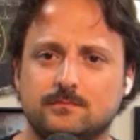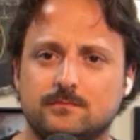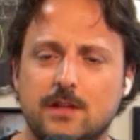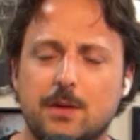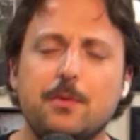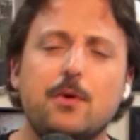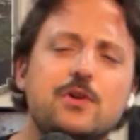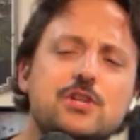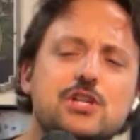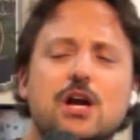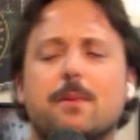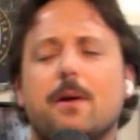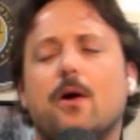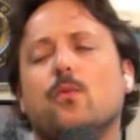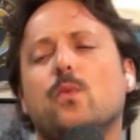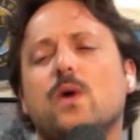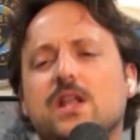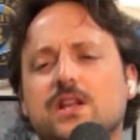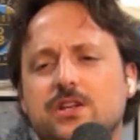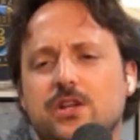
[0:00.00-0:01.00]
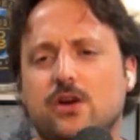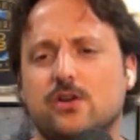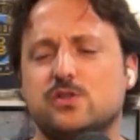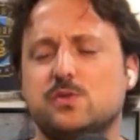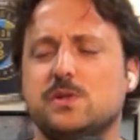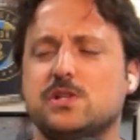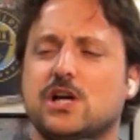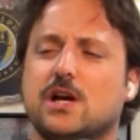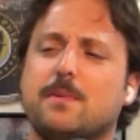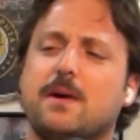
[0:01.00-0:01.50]
I mean, we talk about windows.
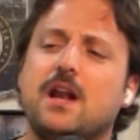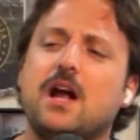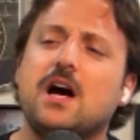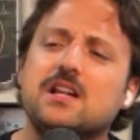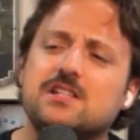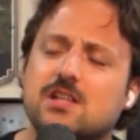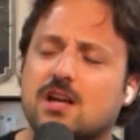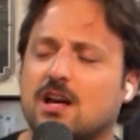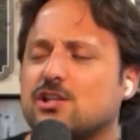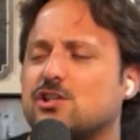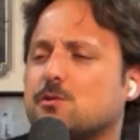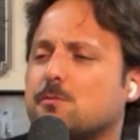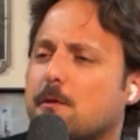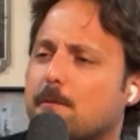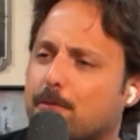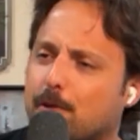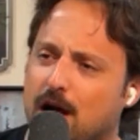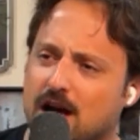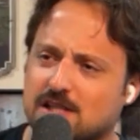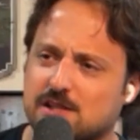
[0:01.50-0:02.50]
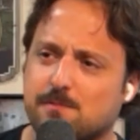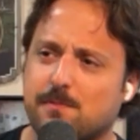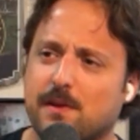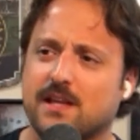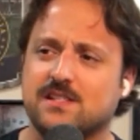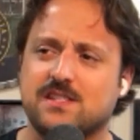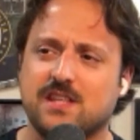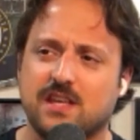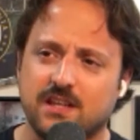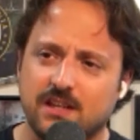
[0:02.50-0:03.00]
We talk about untouchable
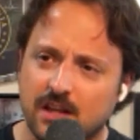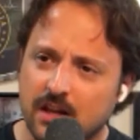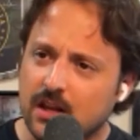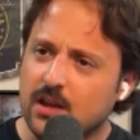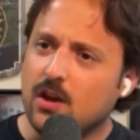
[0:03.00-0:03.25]
prospects that